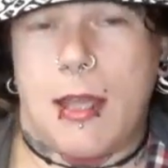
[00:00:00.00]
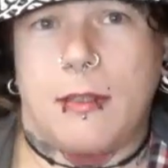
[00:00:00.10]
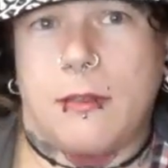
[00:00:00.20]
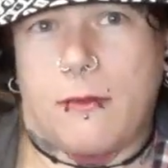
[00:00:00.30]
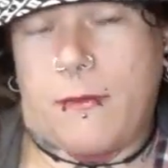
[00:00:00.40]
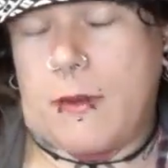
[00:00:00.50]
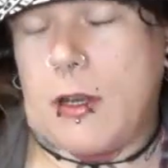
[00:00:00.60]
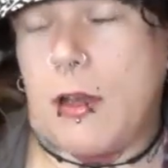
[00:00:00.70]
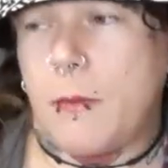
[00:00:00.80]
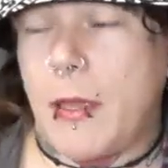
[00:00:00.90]
and for
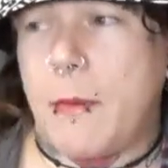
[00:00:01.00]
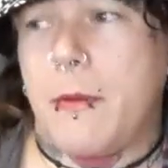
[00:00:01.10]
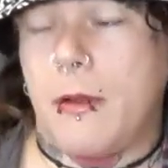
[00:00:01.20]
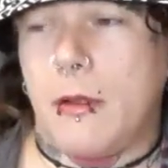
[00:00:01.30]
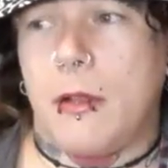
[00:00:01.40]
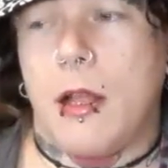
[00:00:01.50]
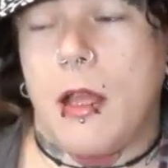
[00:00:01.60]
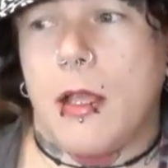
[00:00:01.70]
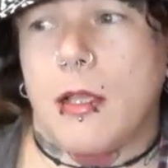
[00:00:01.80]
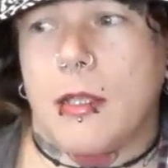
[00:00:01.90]
a lot of people,
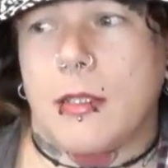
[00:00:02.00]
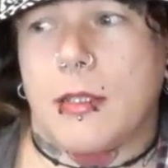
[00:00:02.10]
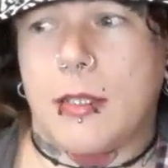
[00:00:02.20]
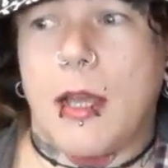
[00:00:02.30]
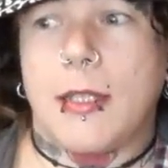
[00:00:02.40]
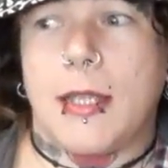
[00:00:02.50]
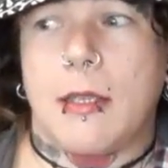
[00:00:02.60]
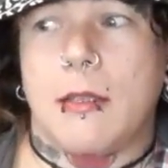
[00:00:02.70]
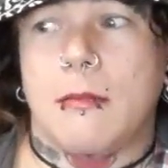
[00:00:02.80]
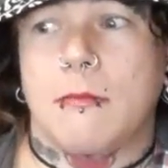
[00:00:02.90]

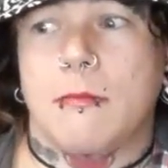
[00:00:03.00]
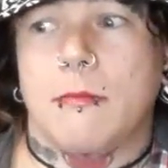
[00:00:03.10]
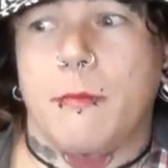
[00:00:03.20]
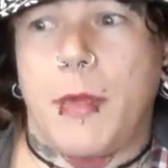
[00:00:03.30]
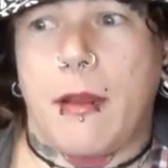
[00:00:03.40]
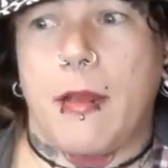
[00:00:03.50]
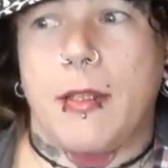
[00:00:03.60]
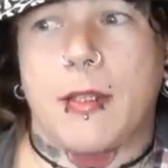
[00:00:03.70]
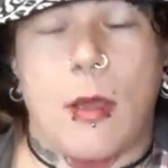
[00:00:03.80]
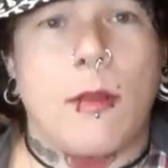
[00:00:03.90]
starting
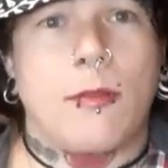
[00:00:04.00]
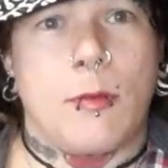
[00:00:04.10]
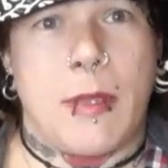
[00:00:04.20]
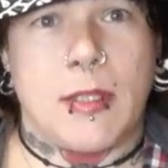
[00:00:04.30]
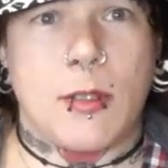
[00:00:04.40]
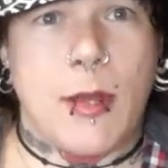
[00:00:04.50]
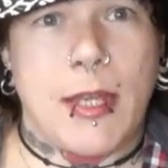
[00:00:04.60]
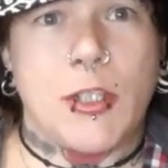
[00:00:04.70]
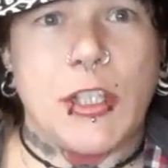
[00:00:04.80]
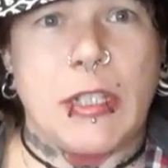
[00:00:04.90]
periods, going through
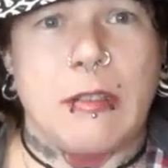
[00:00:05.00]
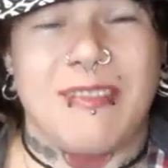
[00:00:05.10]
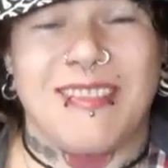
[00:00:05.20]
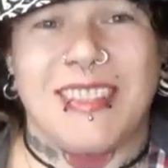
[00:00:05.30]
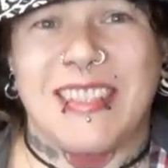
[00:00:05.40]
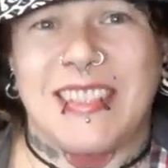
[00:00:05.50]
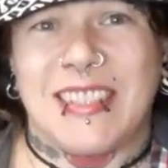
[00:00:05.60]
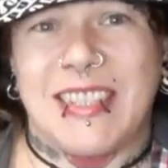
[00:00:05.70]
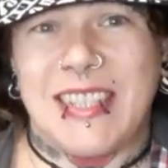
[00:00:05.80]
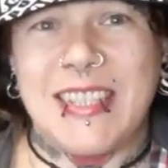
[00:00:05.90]
menstruation,
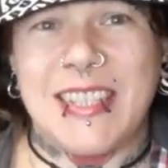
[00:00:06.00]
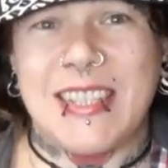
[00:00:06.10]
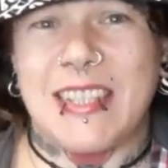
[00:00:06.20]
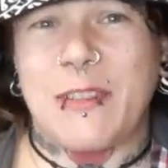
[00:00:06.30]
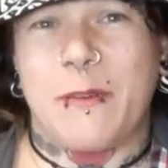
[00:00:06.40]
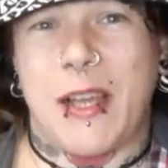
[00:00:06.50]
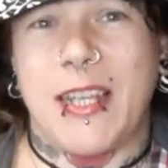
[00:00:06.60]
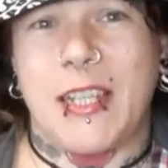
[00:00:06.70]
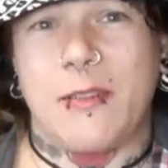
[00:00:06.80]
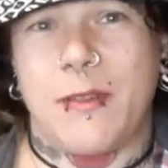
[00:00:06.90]
this is a
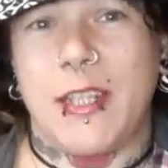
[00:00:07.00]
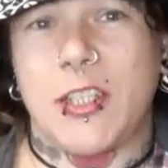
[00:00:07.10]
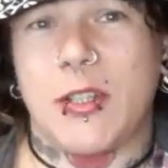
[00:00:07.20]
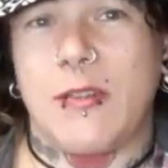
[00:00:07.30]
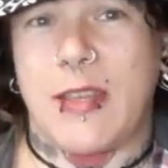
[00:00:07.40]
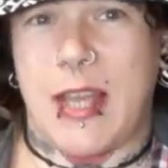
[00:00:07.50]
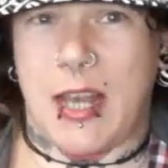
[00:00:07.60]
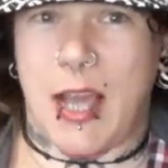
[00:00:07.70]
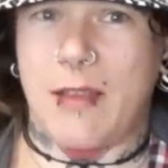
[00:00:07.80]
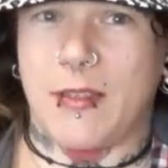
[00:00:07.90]
defining feature of their
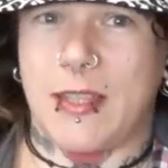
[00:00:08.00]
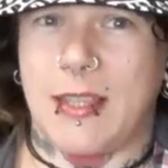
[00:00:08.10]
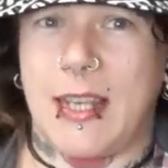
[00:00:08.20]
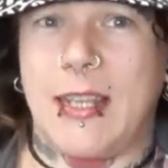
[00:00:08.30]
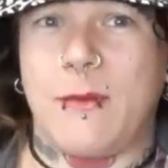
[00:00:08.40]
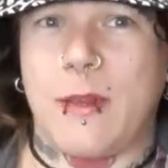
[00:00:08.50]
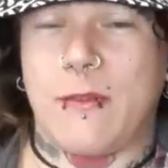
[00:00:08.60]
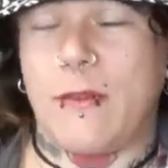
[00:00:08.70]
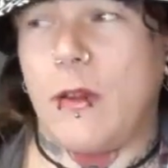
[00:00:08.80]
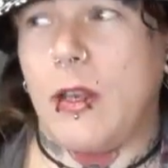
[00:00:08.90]
lives that they live
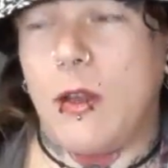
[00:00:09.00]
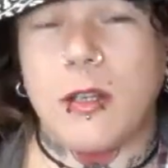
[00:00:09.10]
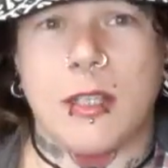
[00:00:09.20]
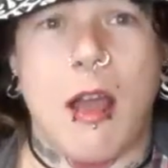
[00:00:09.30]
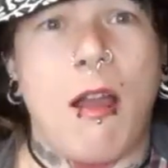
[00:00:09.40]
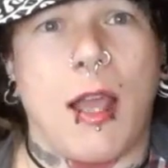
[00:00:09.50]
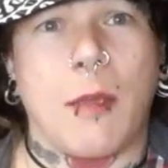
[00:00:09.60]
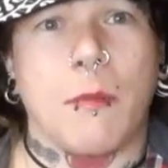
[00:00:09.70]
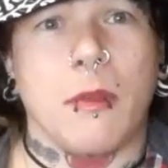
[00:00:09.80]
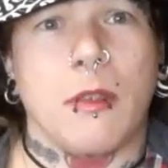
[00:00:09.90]
with for a long
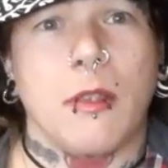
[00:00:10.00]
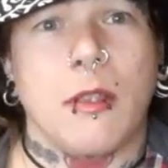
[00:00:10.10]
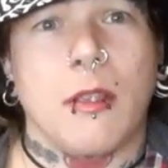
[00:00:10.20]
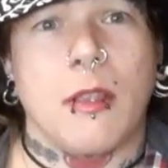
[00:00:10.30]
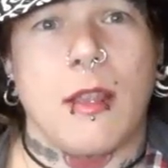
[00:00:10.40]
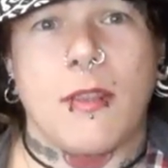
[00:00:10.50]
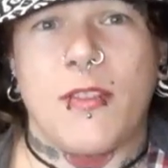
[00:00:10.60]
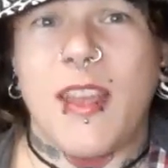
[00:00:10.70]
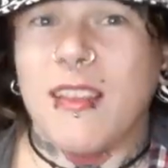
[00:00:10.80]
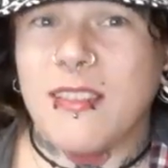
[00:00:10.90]
time.
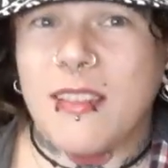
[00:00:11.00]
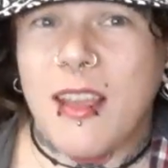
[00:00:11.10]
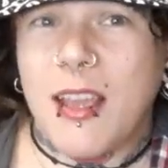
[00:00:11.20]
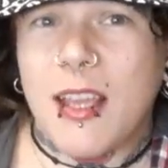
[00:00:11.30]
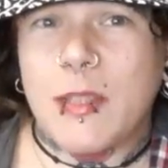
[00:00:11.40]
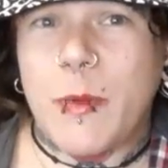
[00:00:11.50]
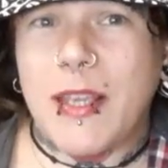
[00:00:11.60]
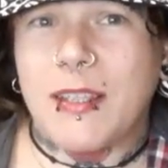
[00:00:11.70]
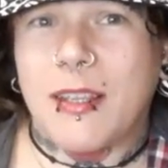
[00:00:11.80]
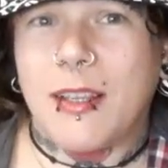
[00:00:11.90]
This is
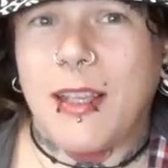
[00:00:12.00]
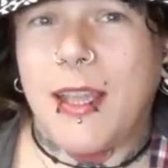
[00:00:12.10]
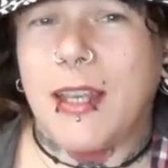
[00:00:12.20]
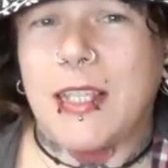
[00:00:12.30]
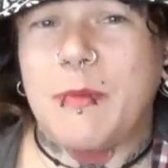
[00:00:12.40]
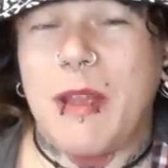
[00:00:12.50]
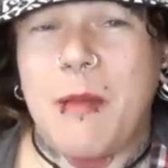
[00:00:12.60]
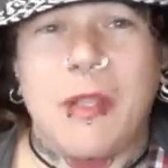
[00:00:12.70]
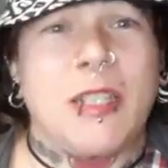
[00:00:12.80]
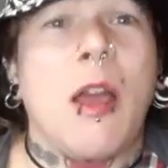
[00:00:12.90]
basically an
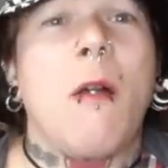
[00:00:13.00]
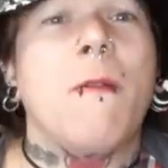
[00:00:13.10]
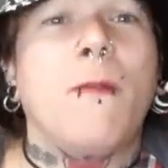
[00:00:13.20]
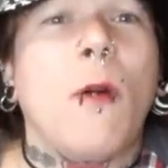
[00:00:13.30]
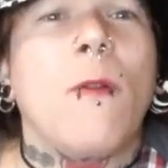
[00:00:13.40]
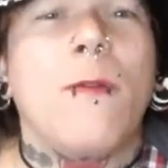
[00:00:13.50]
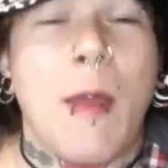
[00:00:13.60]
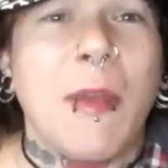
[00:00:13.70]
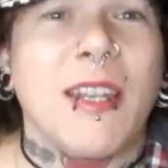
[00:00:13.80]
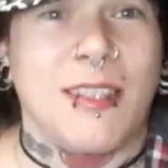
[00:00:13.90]
experiment for
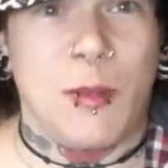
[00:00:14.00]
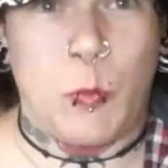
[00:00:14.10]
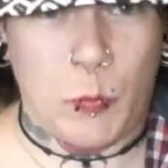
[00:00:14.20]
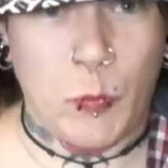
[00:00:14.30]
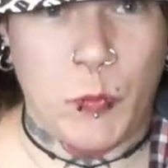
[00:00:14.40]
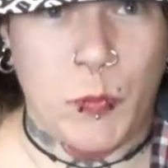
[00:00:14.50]
feminism.